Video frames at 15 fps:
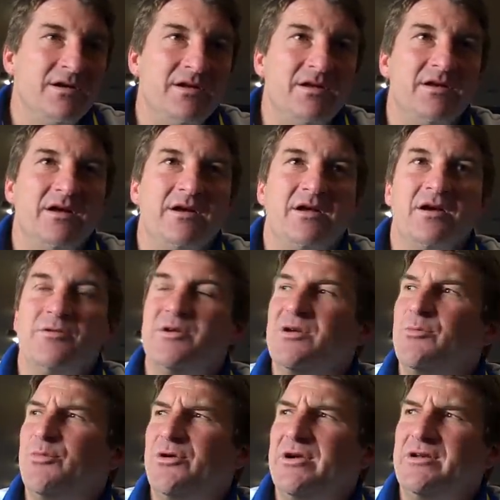you don't go
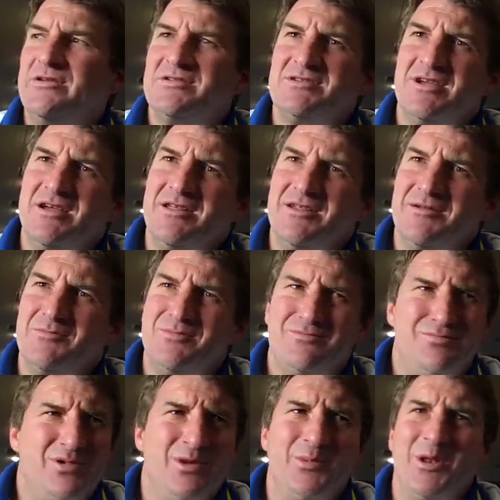into print and say that
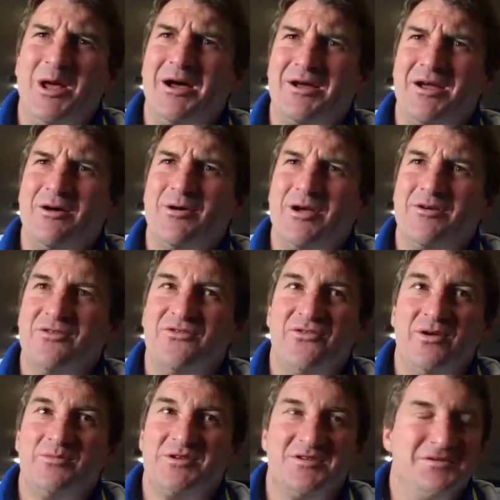people aren't going on
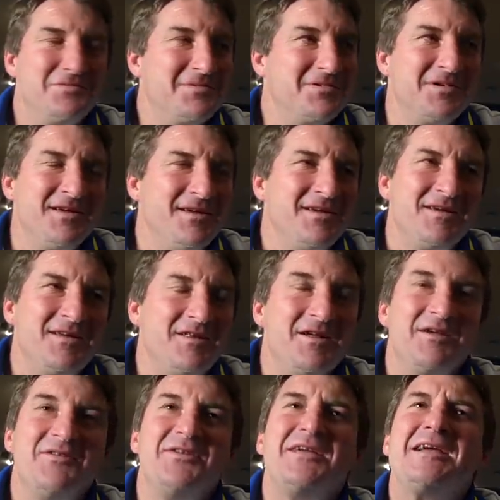trips. And, you
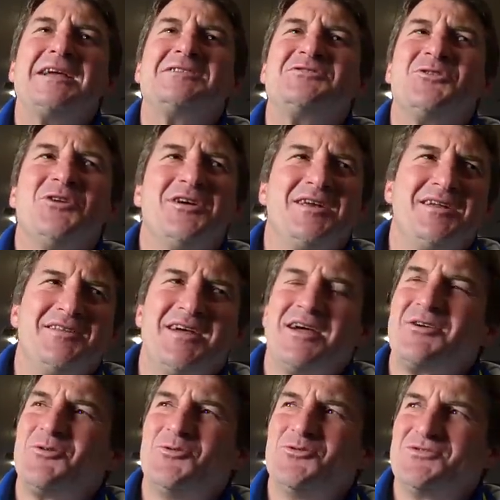know, the anxiety
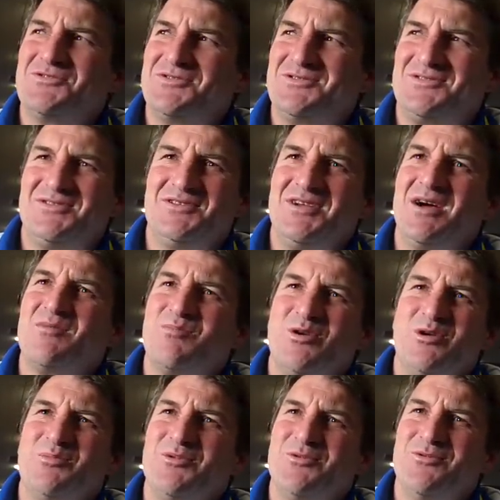that causes to young
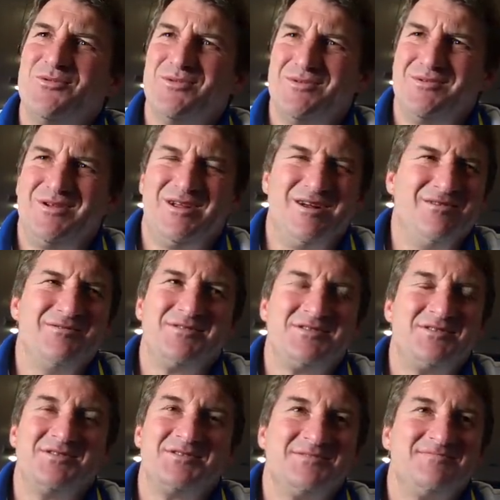people, you know, is
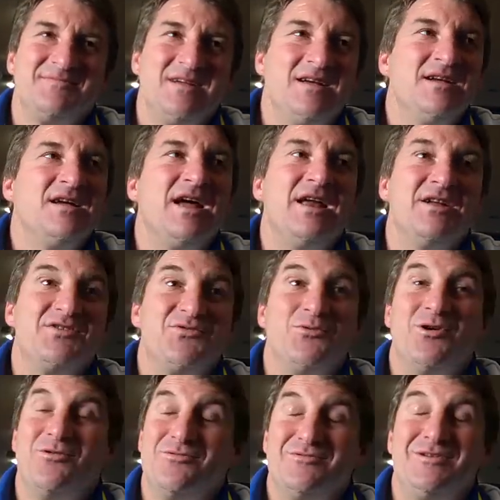just... And it's
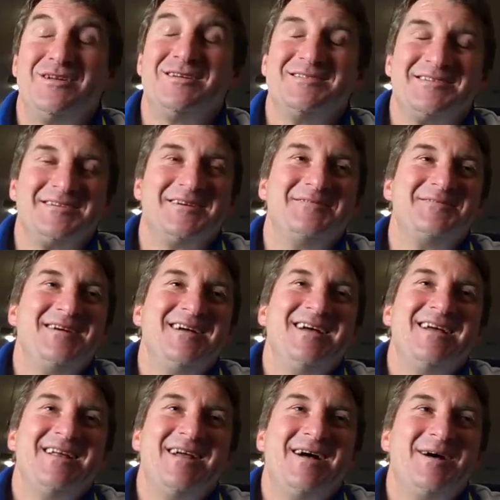wrong. So
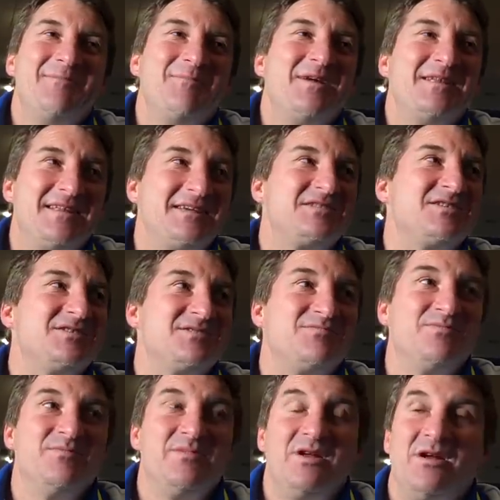this is,
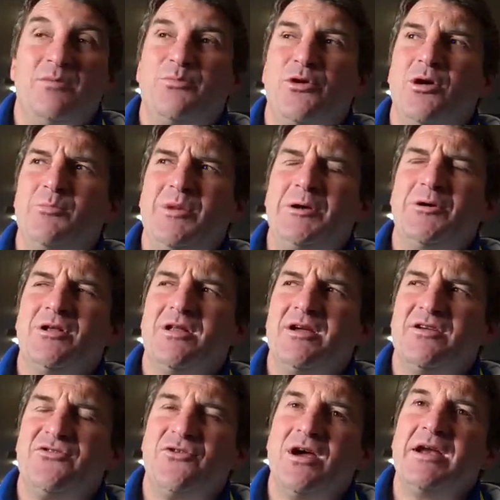you know, primarily
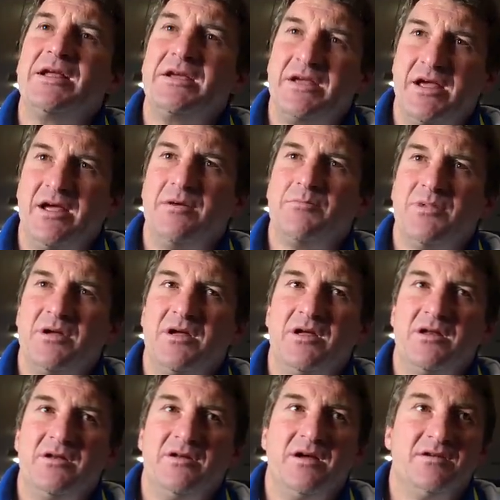a training camp,
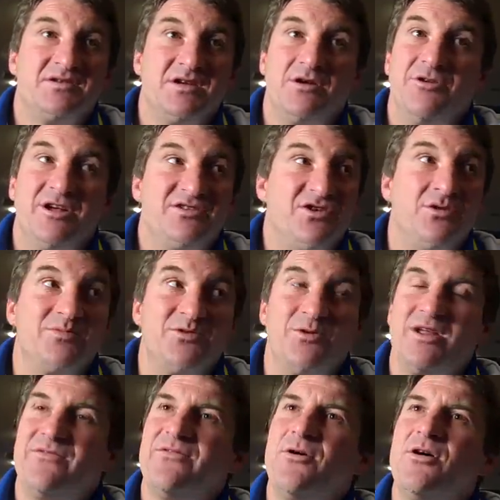and so our top
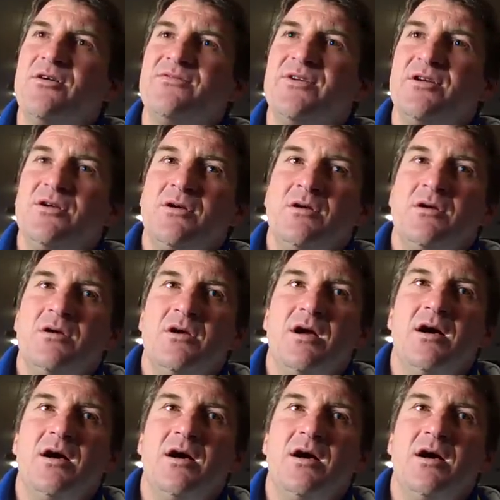25,